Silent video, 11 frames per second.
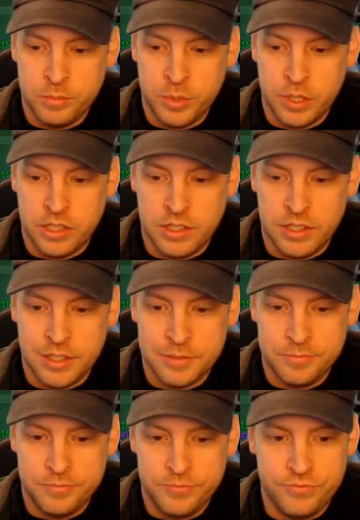but
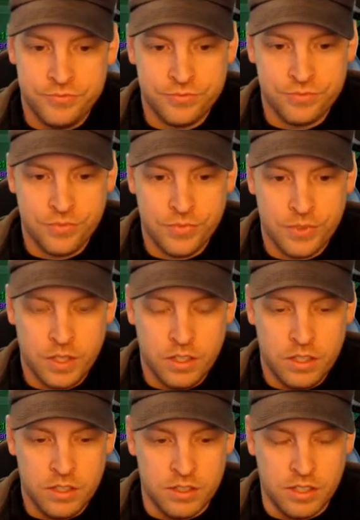
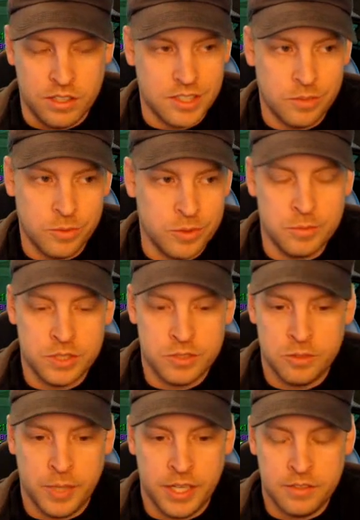not 10 wouldn't be too
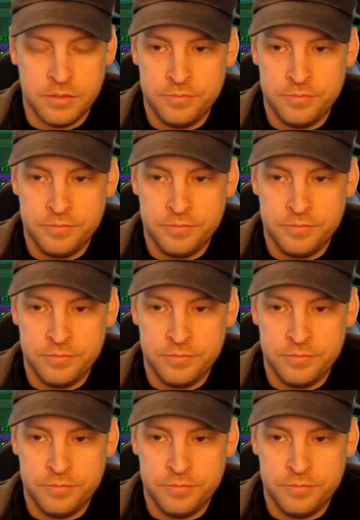bad.